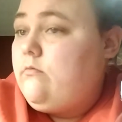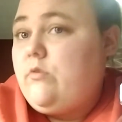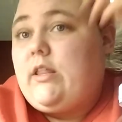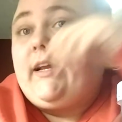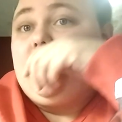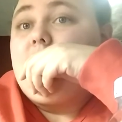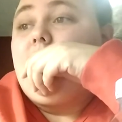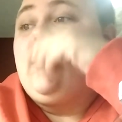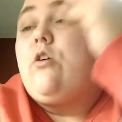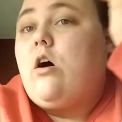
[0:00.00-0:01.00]
And like I
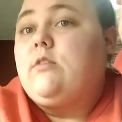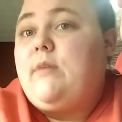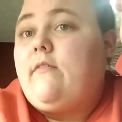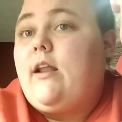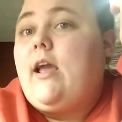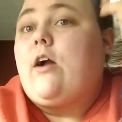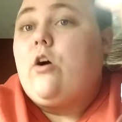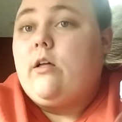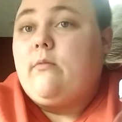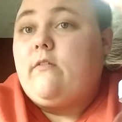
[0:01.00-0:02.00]
said, he calls me every day. I
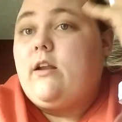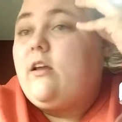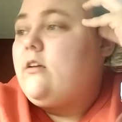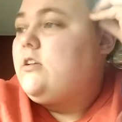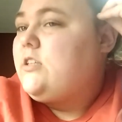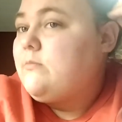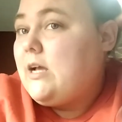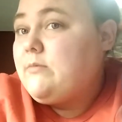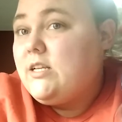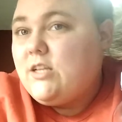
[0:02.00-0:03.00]
call him every day.
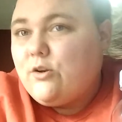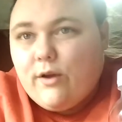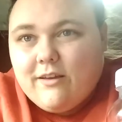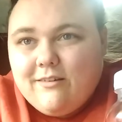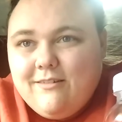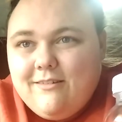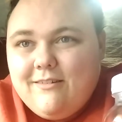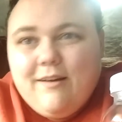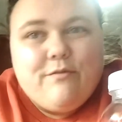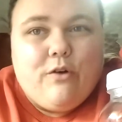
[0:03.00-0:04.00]
Sometimes he's annoying,
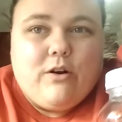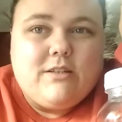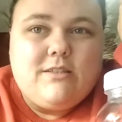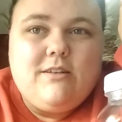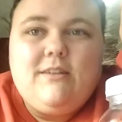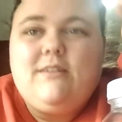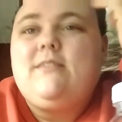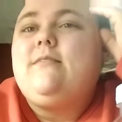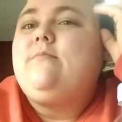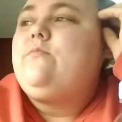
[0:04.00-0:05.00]
of course.
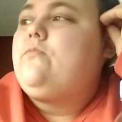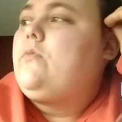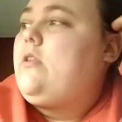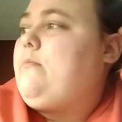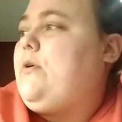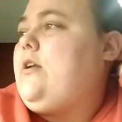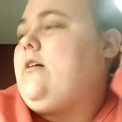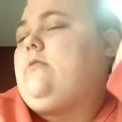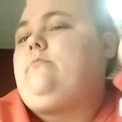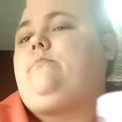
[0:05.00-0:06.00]
But,
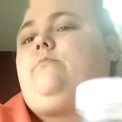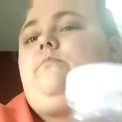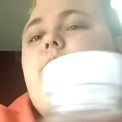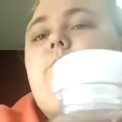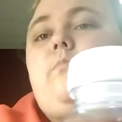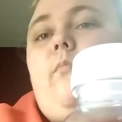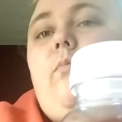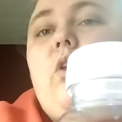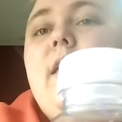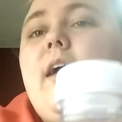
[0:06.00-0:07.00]

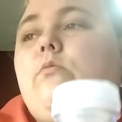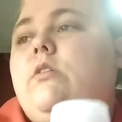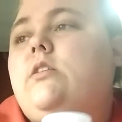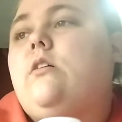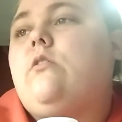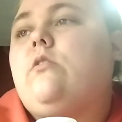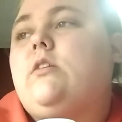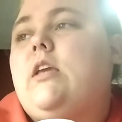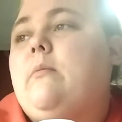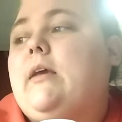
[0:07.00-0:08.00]
yeah, we still
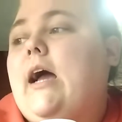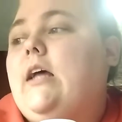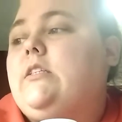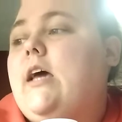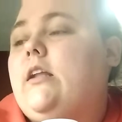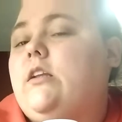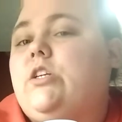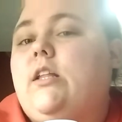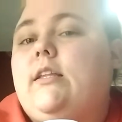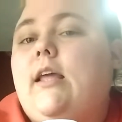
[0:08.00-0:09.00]
keep in contact and
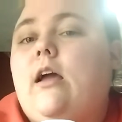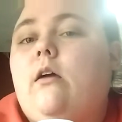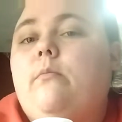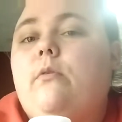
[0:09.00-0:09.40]
shit like that.